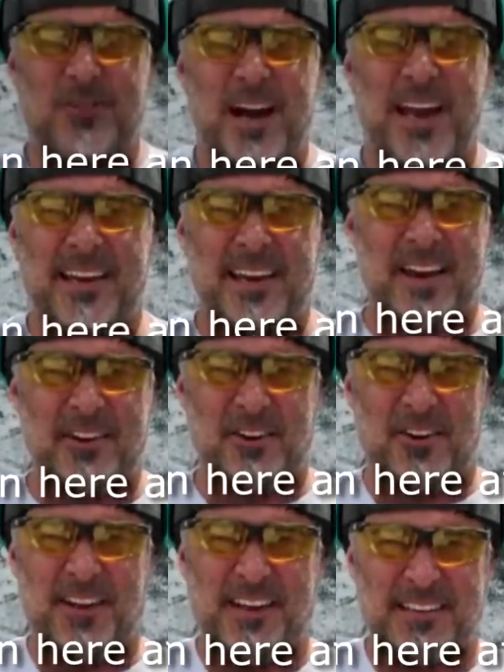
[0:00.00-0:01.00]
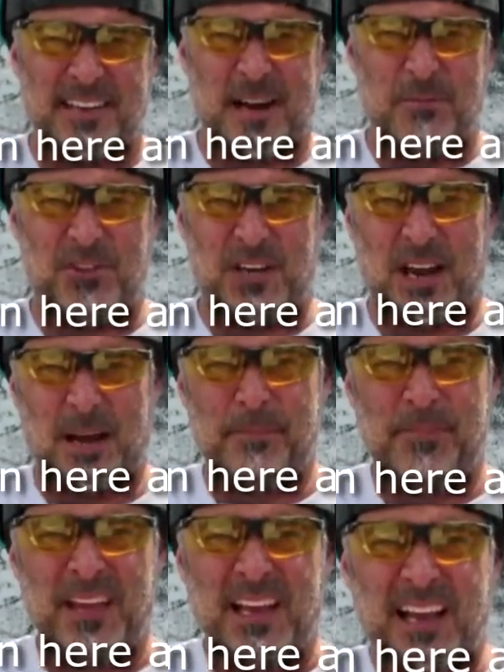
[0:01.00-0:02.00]
Ryan down here at Any Top Shop.
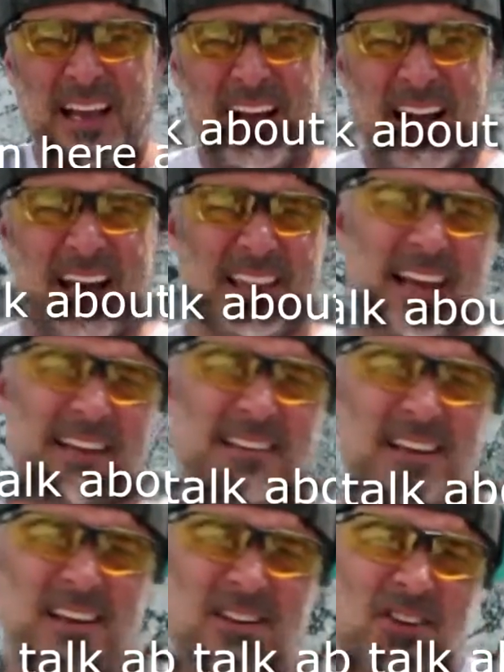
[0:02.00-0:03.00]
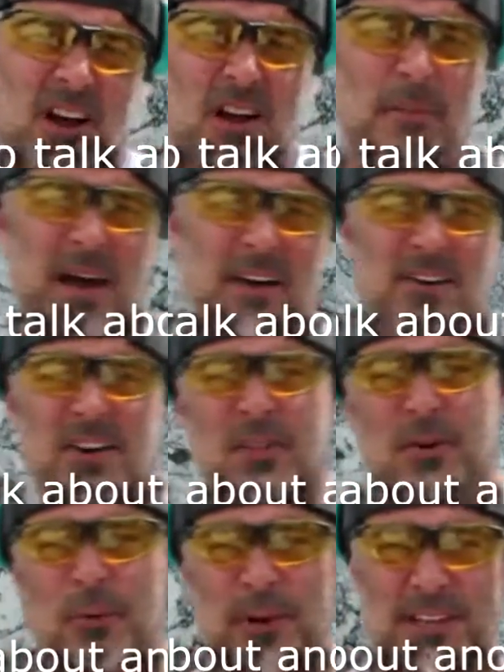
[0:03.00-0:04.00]
I'd like to talk about
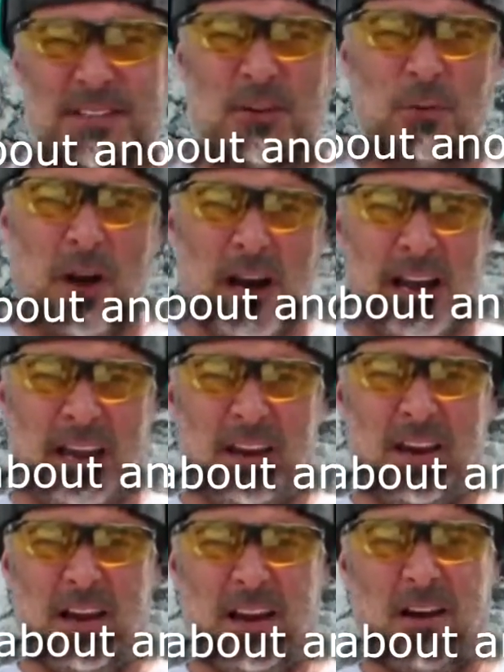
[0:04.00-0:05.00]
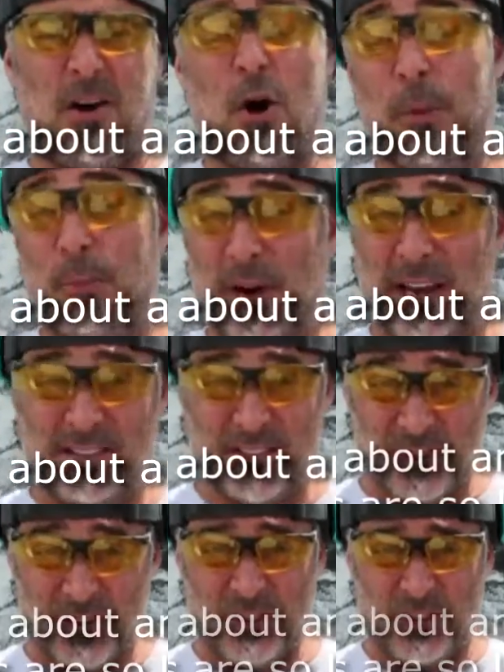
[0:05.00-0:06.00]
another reason why uh, our
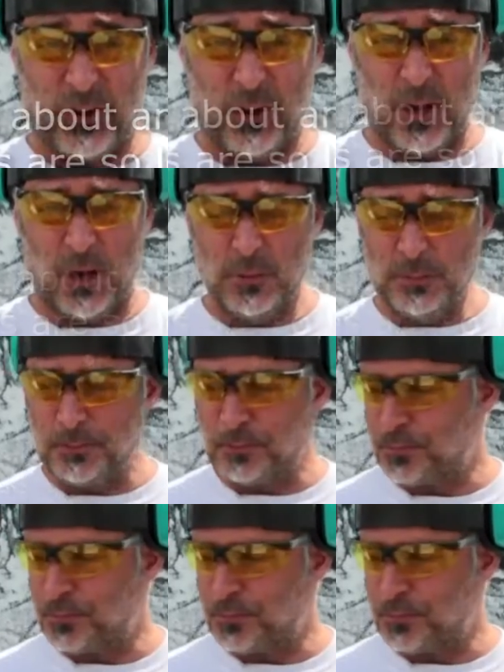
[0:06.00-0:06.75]
prices are so low.